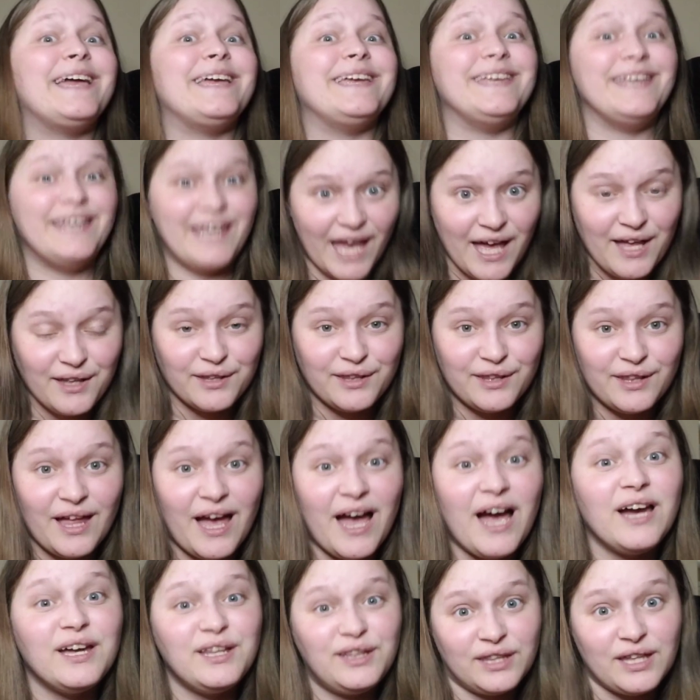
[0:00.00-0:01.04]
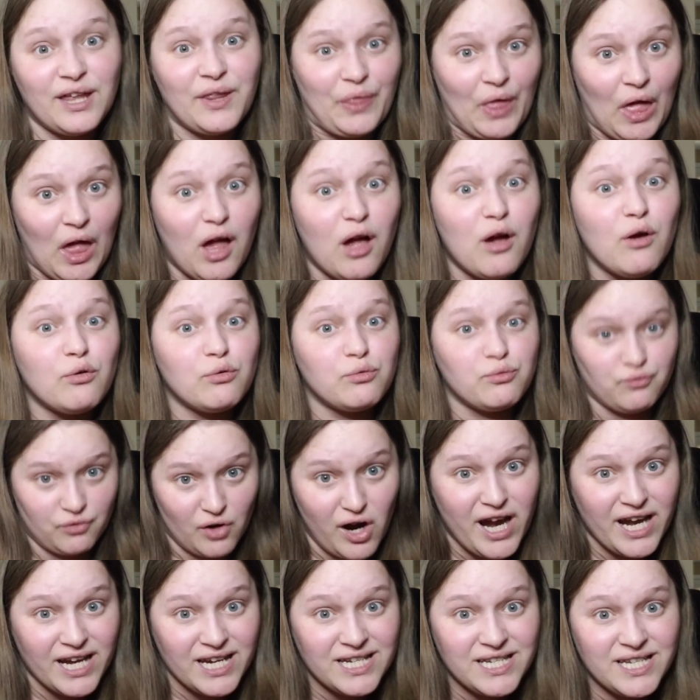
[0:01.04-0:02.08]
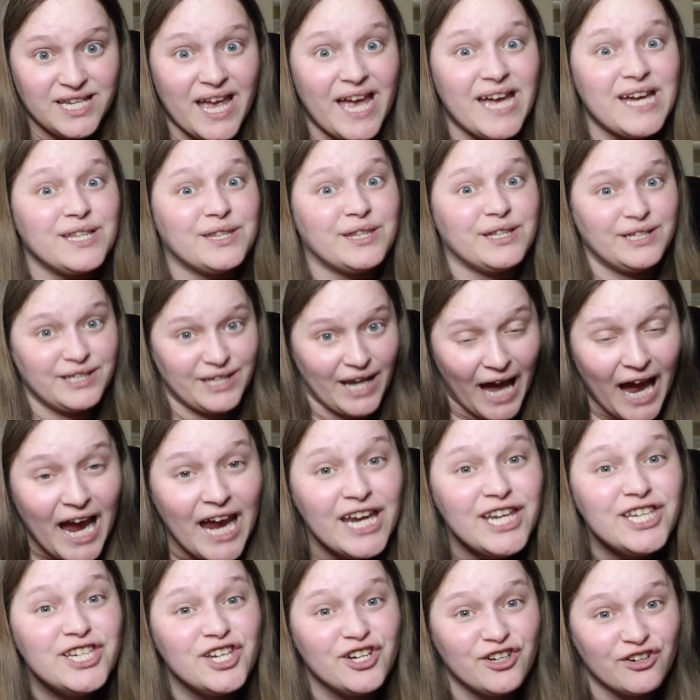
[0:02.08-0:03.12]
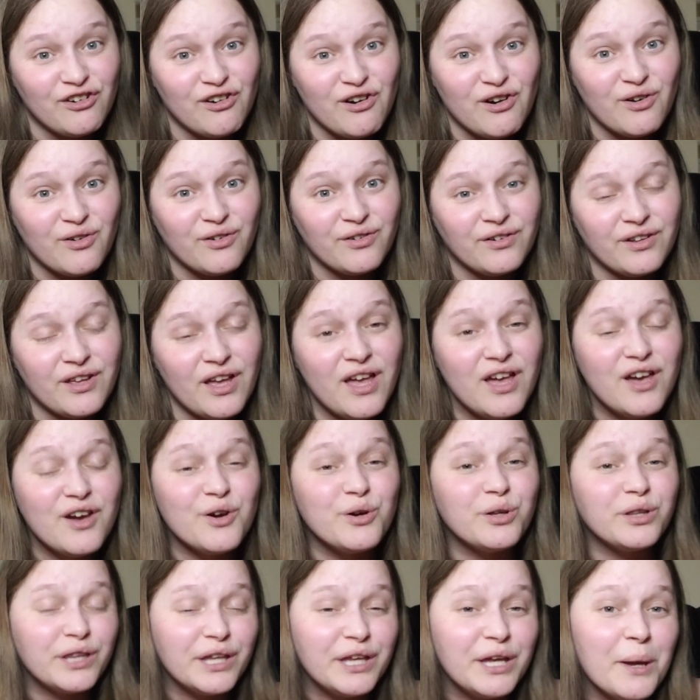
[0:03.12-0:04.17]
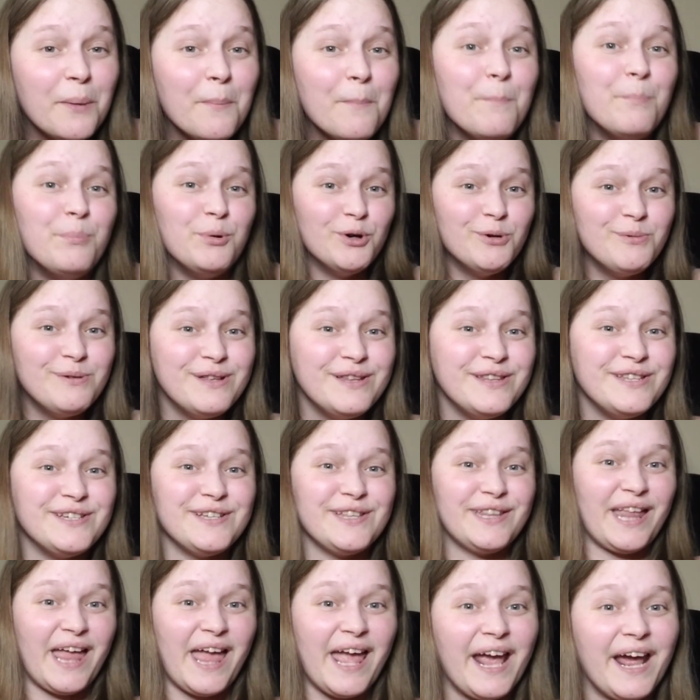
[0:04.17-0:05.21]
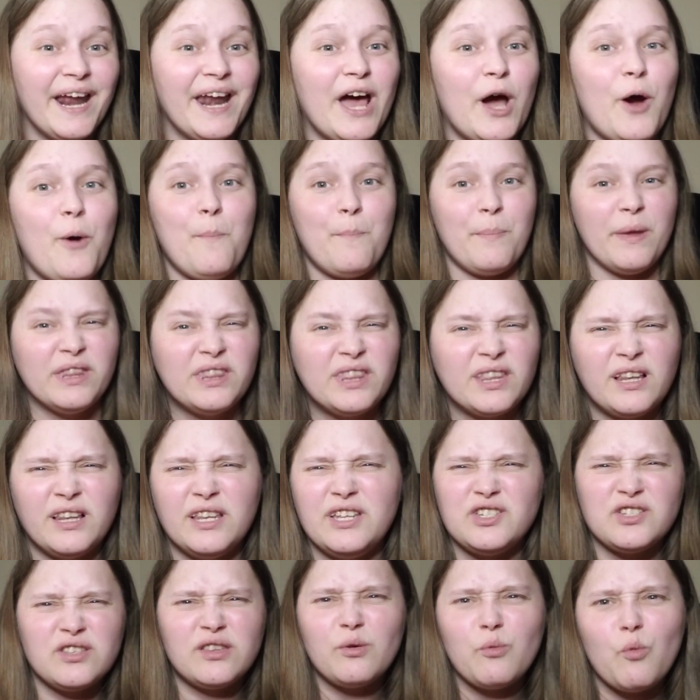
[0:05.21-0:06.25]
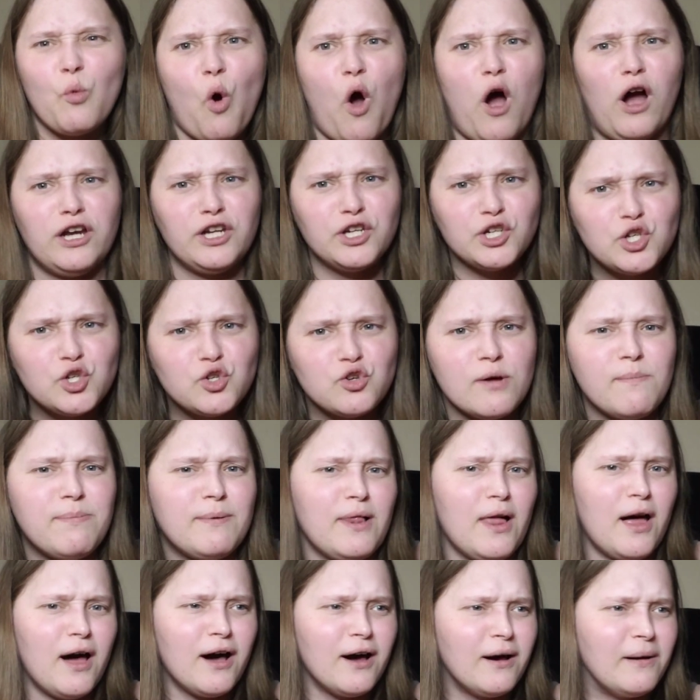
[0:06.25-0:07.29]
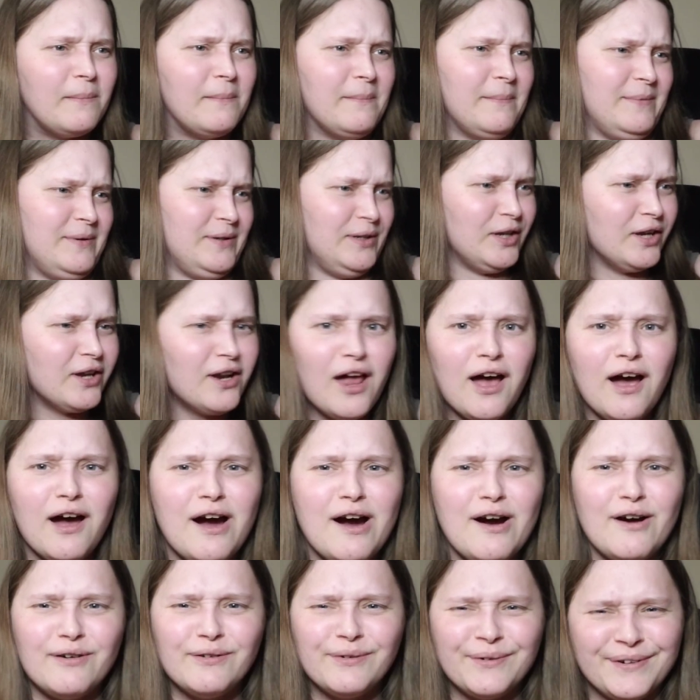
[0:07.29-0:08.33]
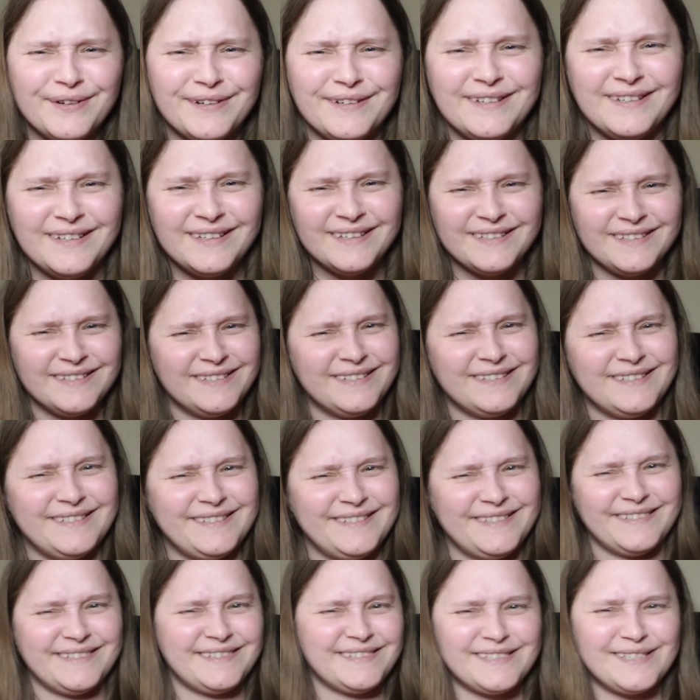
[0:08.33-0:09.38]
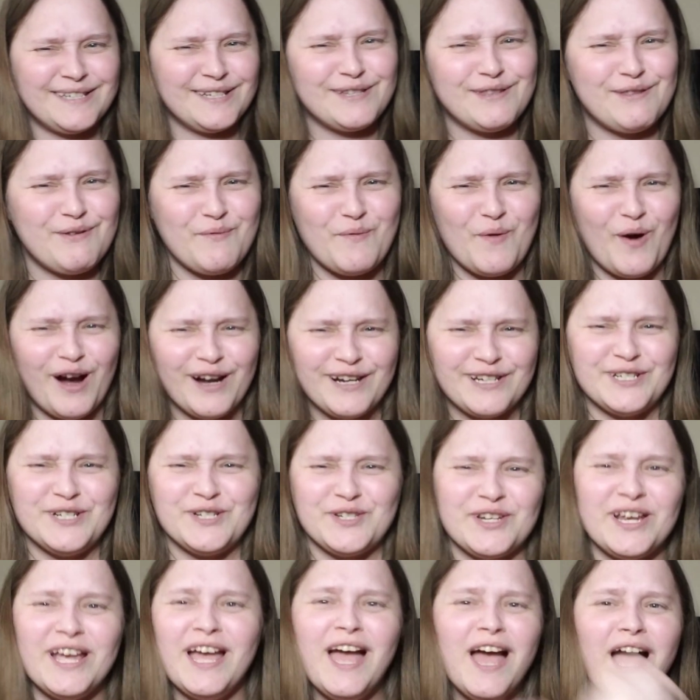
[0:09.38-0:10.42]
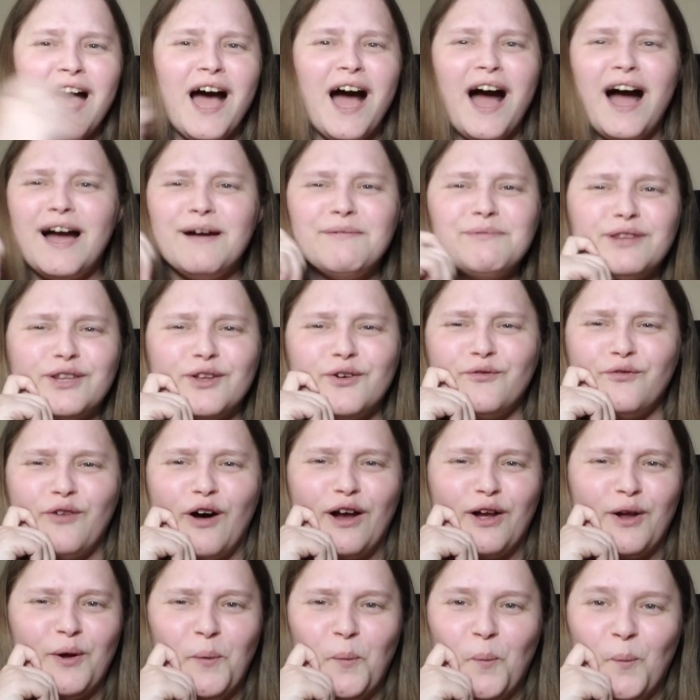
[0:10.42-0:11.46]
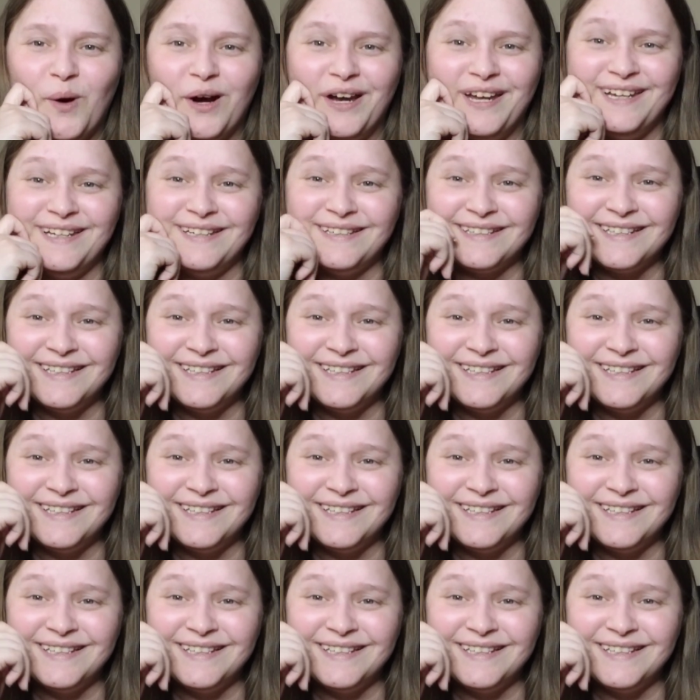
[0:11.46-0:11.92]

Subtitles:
Yes, I said that right. As a 9-year-old, seeing boobies just hanging out, basically just a walking strip club, you know? Just a walking. I'm so fucking white.